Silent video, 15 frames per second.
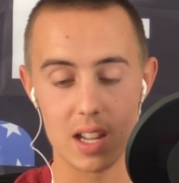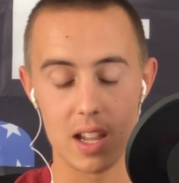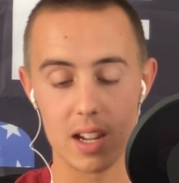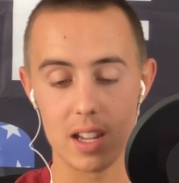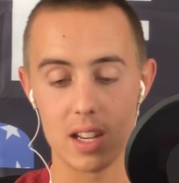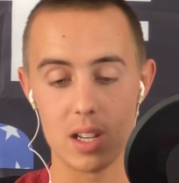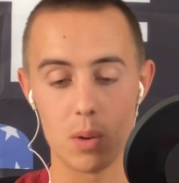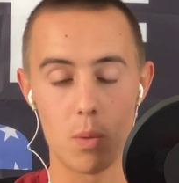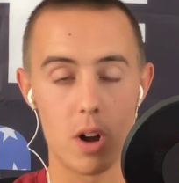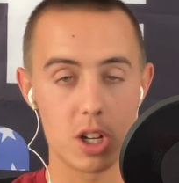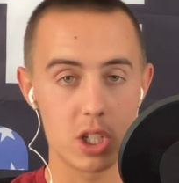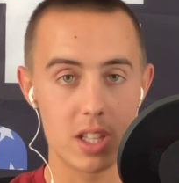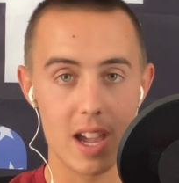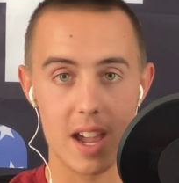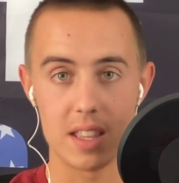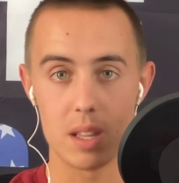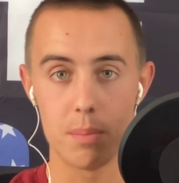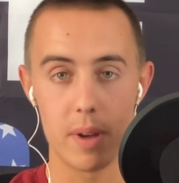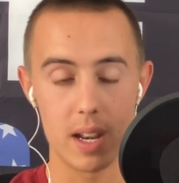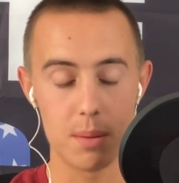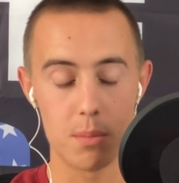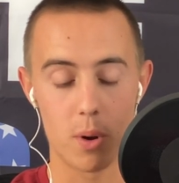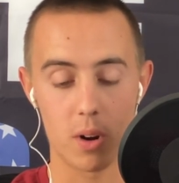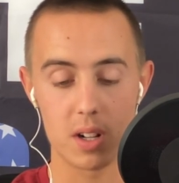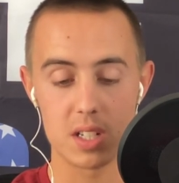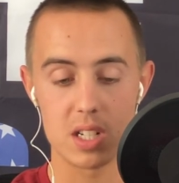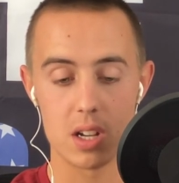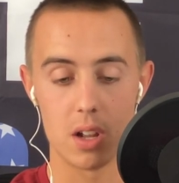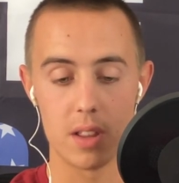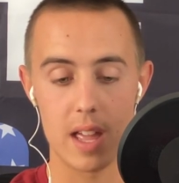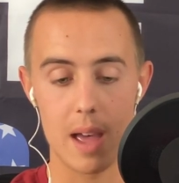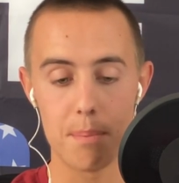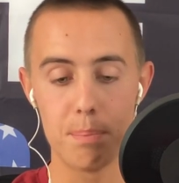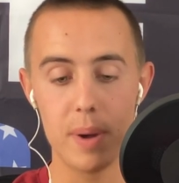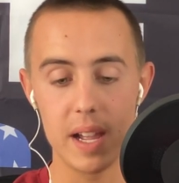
getting to watch that and the betting markets and all that.